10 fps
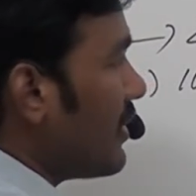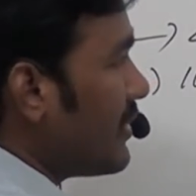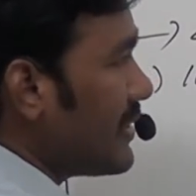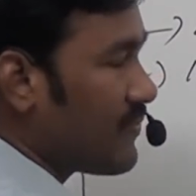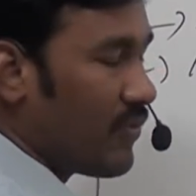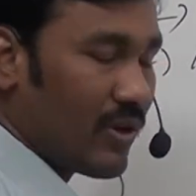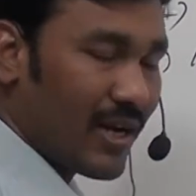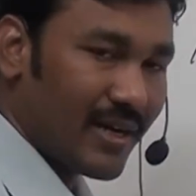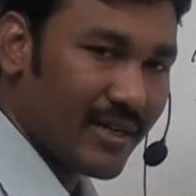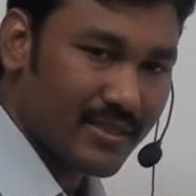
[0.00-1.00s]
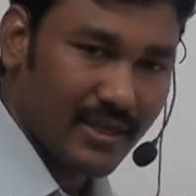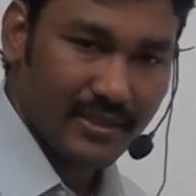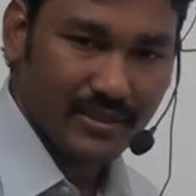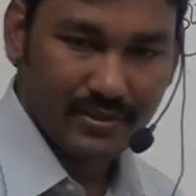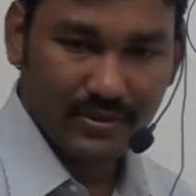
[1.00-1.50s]
These 400 test
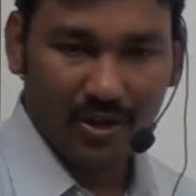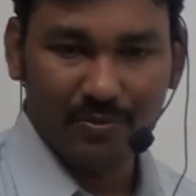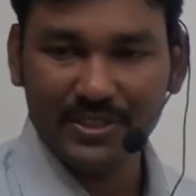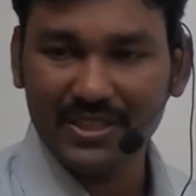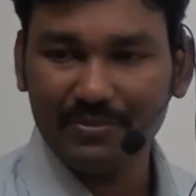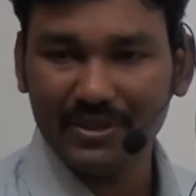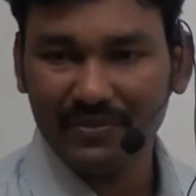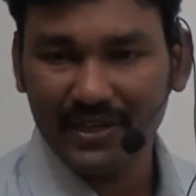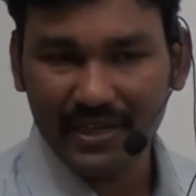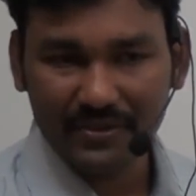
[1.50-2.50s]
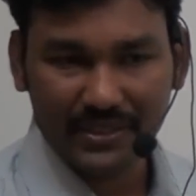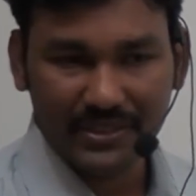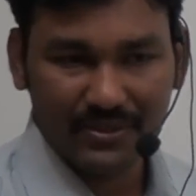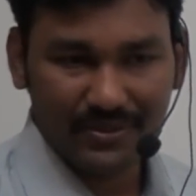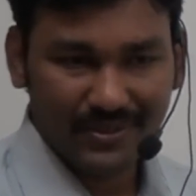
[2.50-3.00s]
cases, how much time it will take to
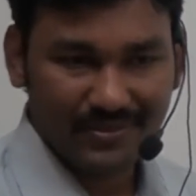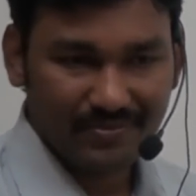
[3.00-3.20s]
execute?